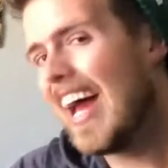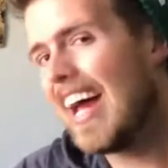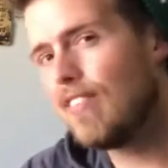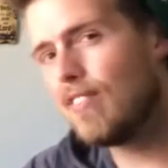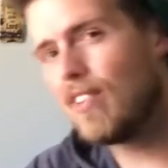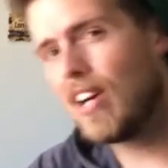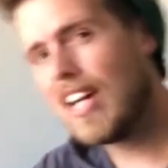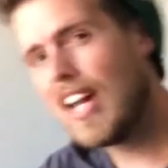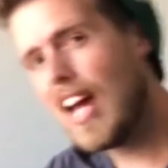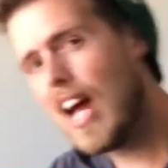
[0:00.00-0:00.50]

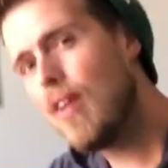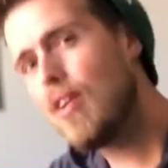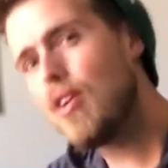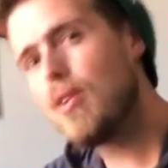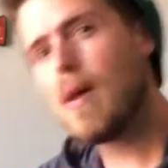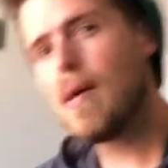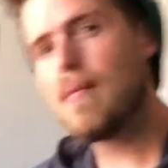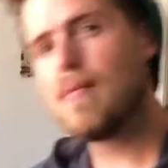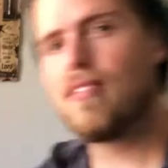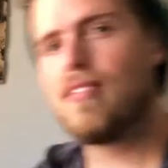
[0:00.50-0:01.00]
And right now,
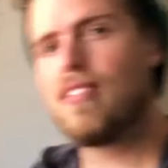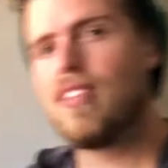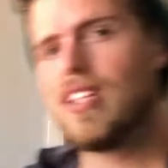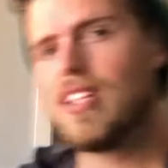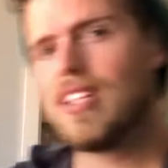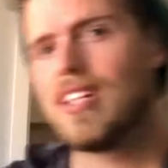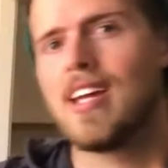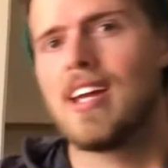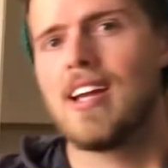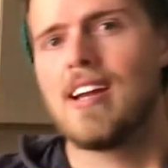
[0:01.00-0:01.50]
you might be
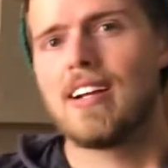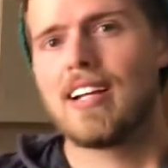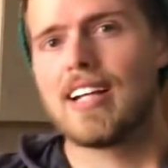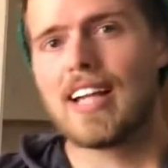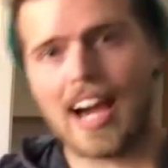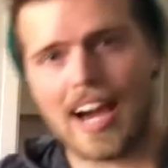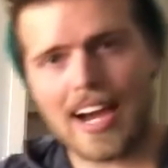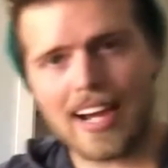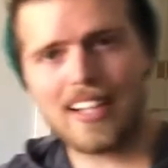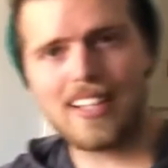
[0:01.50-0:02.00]
feeling
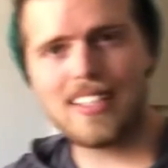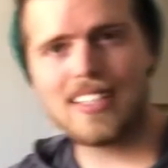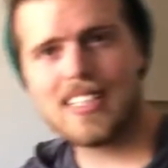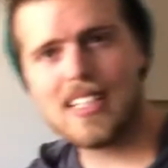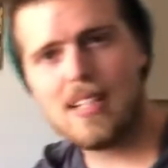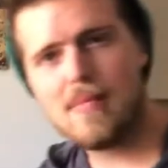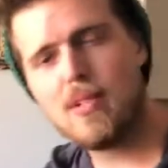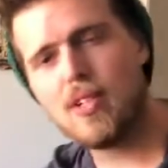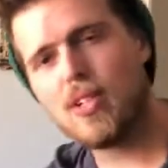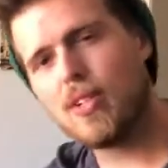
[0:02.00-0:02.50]
kind of
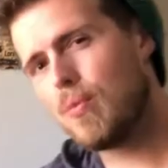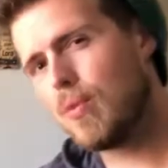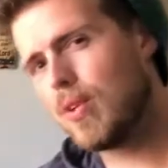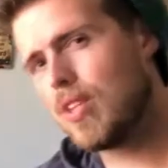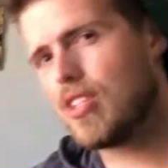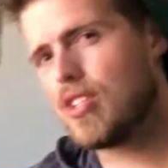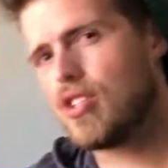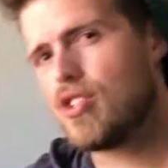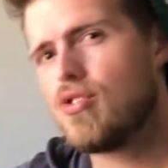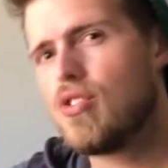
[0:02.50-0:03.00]
similar
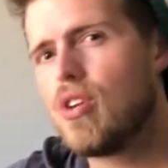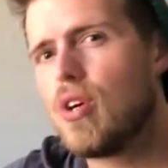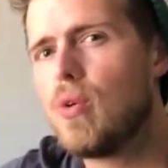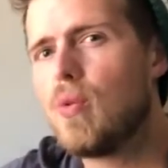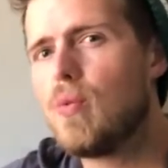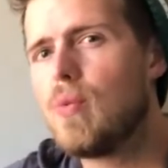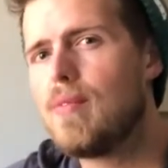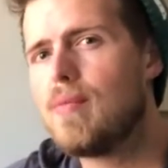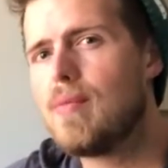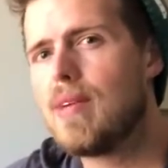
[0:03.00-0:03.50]
with the
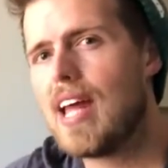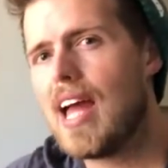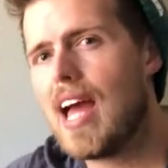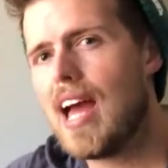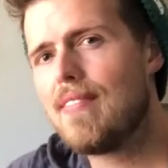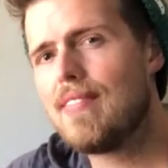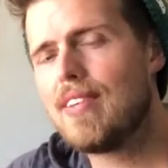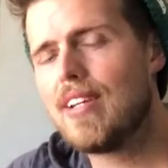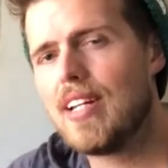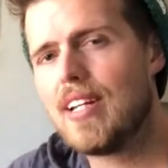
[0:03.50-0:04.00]
struggle we've been
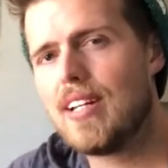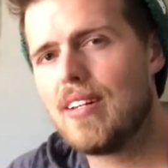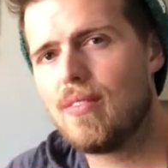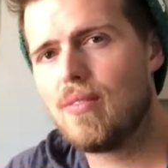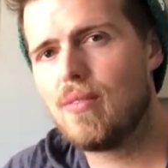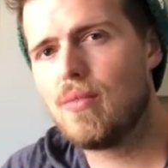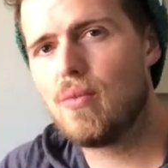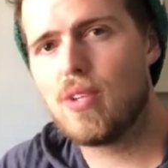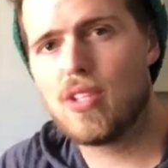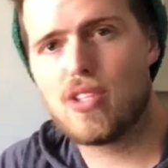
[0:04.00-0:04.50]

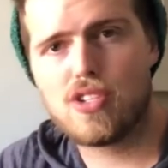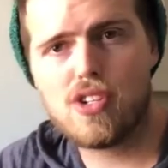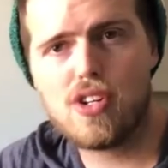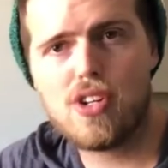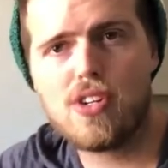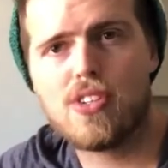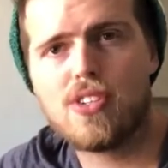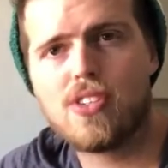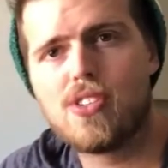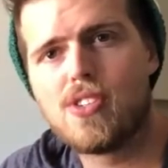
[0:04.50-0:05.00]
having with
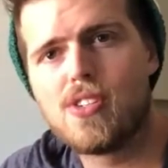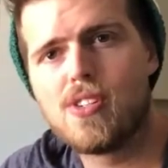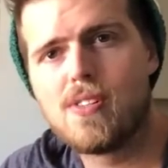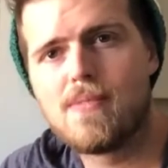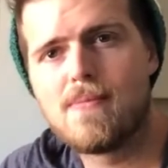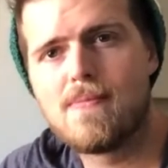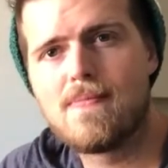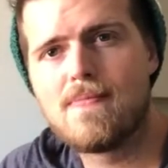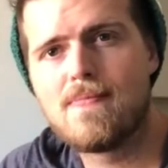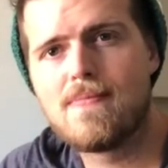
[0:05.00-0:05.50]
church.
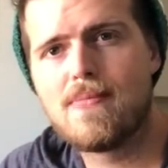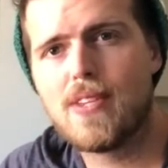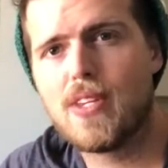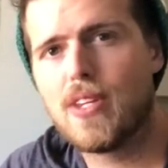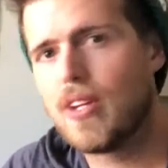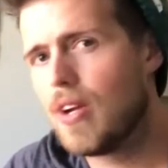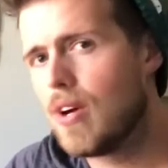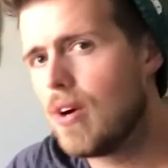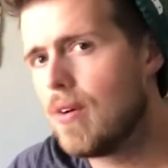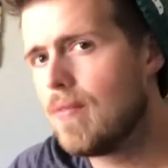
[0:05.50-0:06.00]

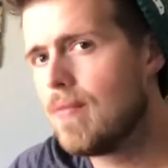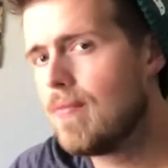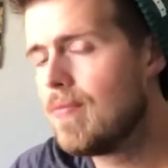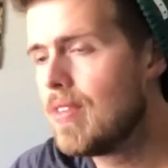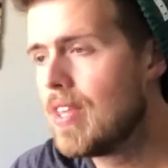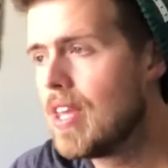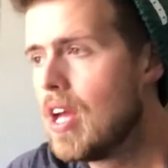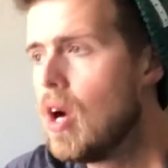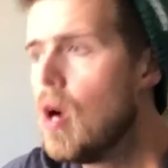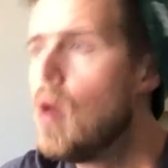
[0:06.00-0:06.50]
You know,
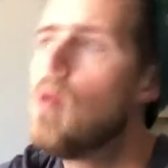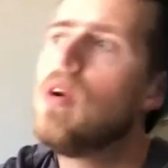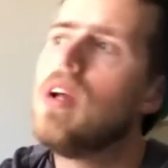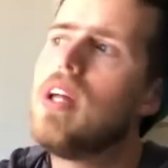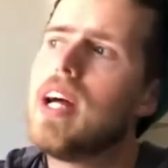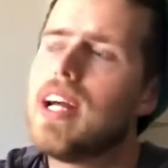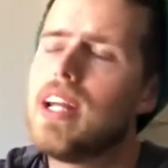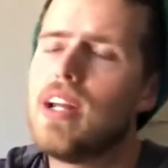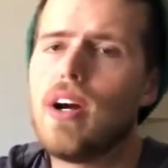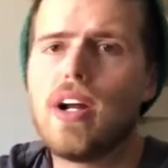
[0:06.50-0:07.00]

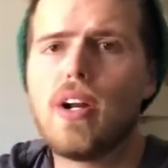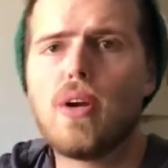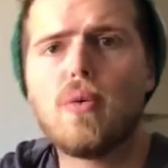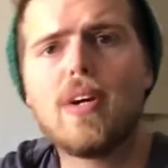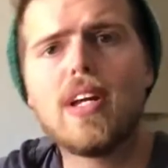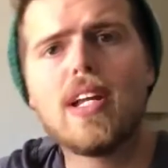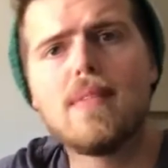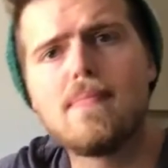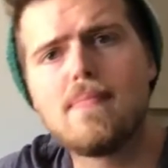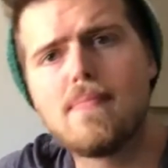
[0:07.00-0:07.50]
well, I
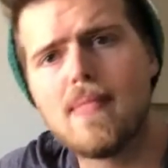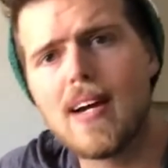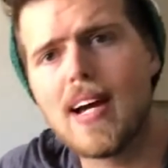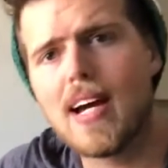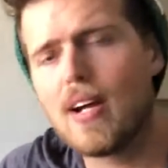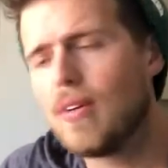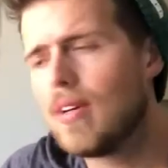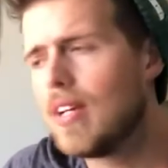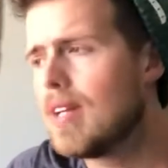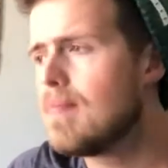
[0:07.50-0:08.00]
don't
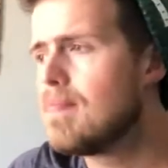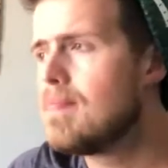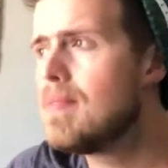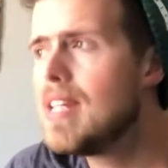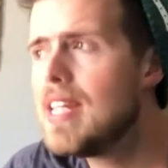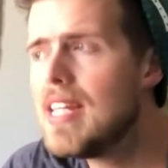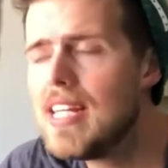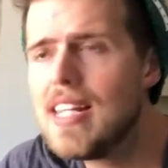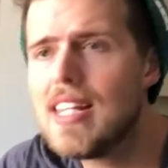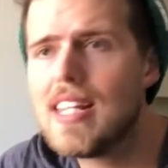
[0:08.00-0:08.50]
get to
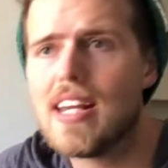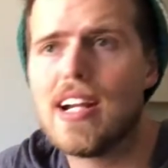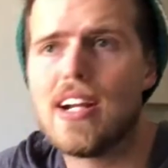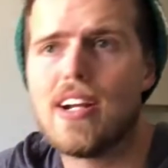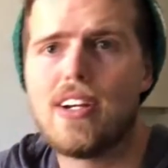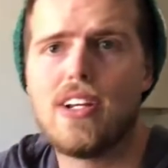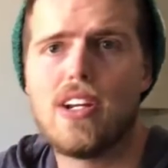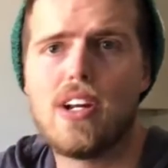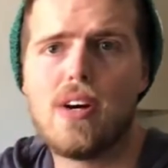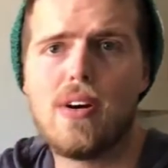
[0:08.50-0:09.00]
be
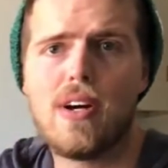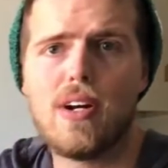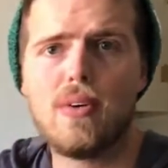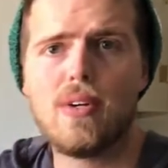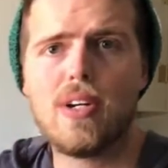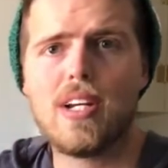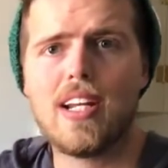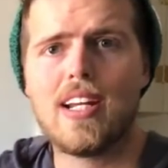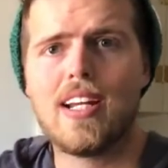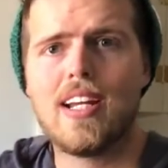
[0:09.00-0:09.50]
there, you know, I
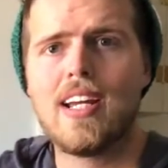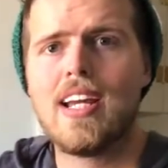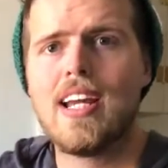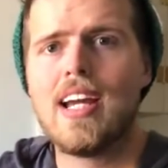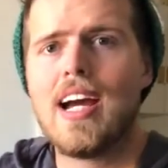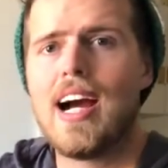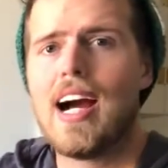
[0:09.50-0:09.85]
don't get to...